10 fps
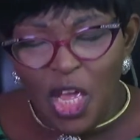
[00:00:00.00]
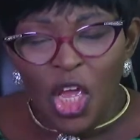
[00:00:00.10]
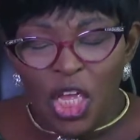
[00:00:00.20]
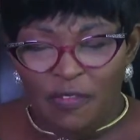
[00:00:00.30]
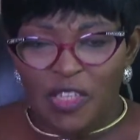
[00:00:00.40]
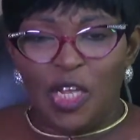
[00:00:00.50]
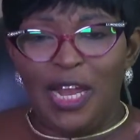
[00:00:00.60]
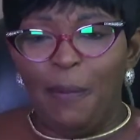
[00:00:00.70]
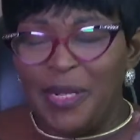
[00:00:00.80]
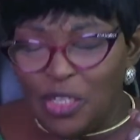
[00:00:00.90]
If this other
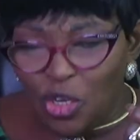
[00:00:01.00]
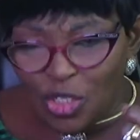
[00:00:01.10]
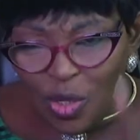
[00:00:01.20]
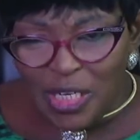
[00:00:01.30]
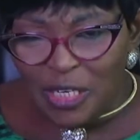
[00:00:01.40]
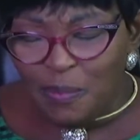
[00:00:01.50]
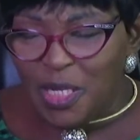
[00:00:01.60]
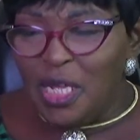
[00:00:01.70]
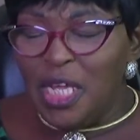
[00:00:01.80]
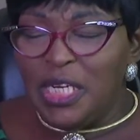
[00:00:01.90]
person does not need me,
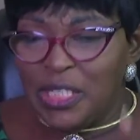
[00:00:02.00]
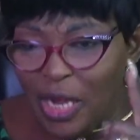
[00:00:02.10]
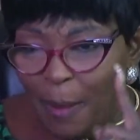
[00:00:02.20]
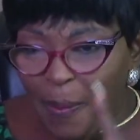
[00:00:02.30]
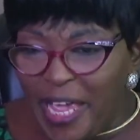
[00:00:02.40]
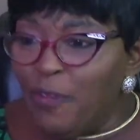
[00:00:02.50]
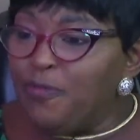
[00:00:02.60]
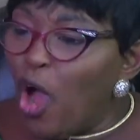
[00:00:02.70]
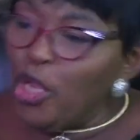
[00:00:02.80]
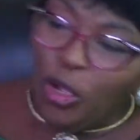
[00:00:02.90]
if
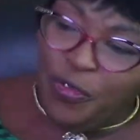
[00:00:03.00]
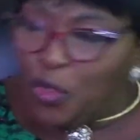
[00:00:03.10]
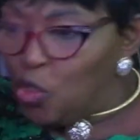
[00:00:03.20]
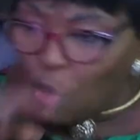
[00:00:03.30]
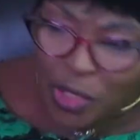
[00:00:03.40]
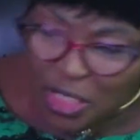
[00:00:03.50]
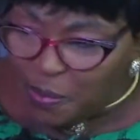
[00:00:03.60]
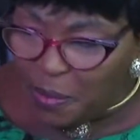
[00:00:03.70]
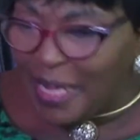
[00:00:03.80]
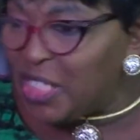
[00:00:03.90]
all of you don't need me,
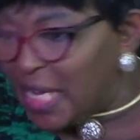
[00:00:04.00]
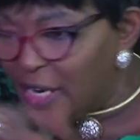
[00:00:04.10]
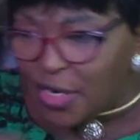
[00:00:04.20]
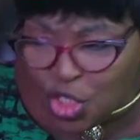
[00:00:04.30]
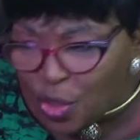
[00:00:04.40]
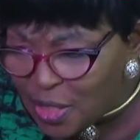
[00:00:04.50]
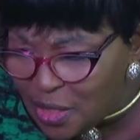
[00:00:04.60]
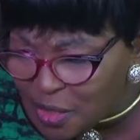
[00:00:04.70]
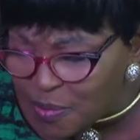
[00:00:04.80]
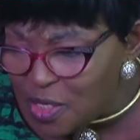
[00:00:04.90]
my generation needs
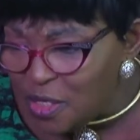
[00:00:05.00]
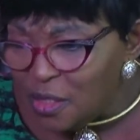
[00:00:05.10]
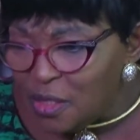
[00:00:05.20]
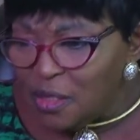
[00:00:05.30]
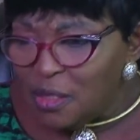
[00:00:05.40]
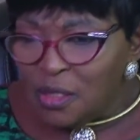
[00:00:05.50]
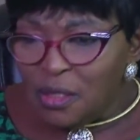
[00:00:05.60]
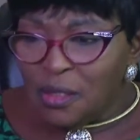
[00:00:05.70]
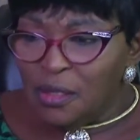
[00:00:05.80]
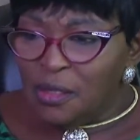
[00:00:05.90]
me.
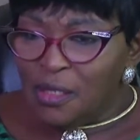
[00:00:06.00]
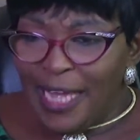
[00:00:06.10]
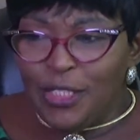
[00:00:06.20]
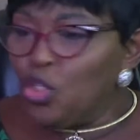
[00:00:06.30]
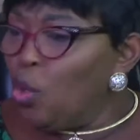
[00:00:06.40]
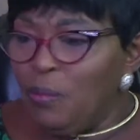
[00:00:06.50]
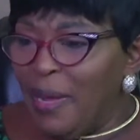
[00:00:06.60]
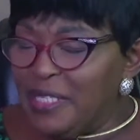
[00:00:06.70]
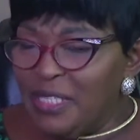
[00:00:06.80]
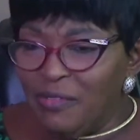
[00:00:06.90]
I told
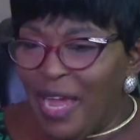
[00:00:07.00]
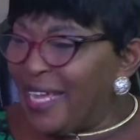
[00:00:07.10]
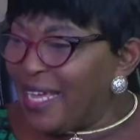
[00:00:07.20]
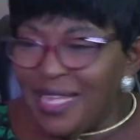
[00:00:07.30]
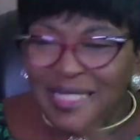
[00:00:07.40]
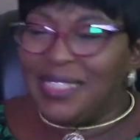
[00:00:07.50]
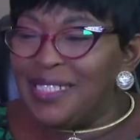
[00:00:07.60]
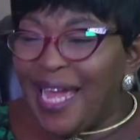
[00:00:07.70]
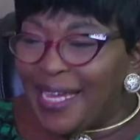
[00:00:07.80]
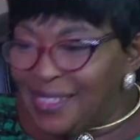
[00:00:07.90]
myself, I can't die
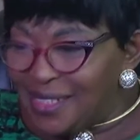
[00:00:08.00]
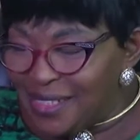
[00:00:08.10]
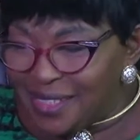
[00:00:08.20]
in this.